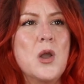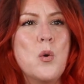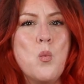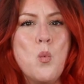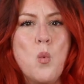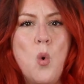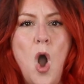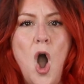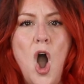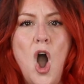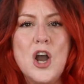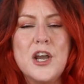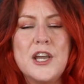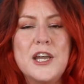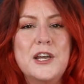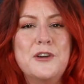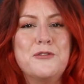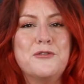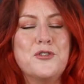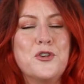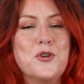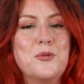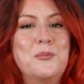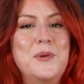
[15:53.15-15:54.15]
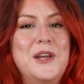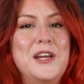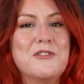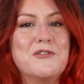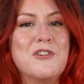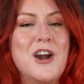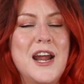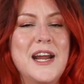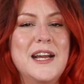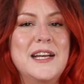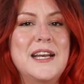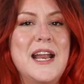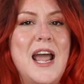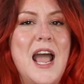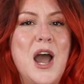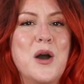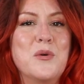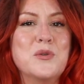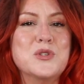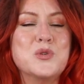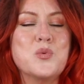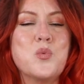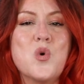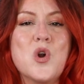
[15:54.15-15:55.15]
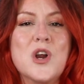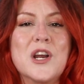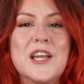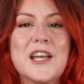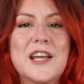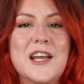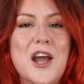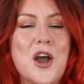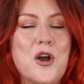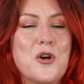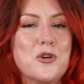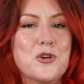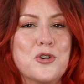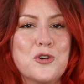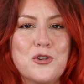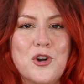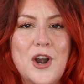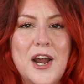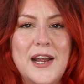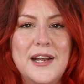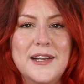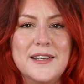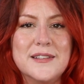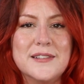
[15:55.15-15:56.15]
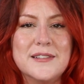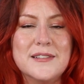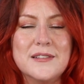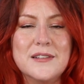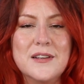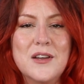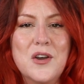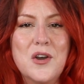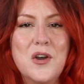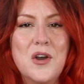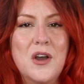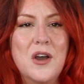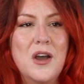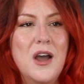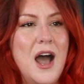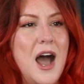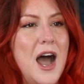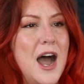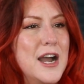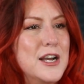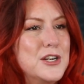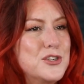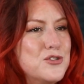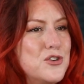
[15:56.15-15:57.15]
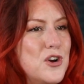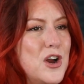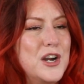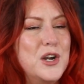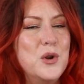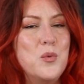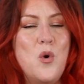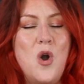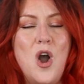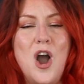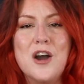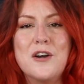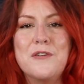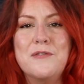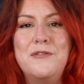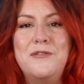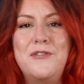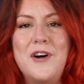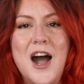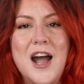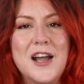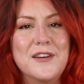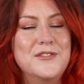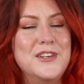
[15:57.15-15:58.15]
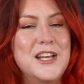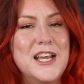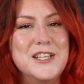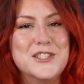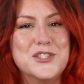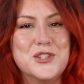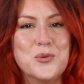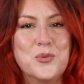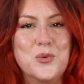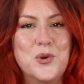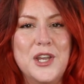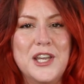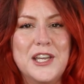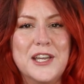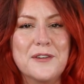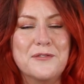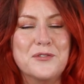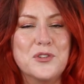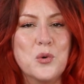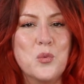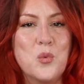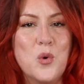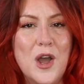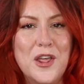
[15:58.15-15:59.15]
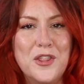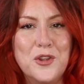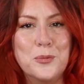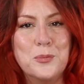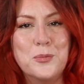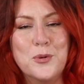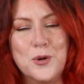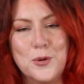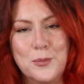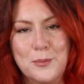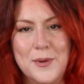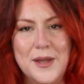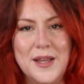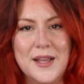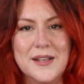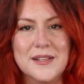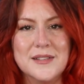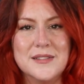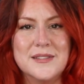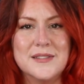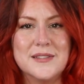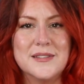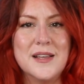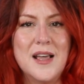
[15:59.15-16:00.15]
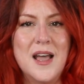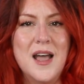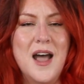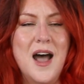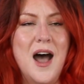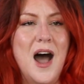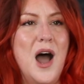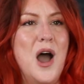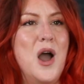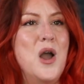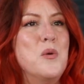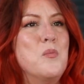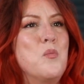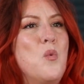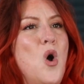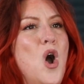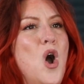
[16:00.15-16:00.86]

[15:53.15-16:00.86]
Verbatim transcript: walking for me right now is working out great. I try to walk five days a week if the weather permits. I'm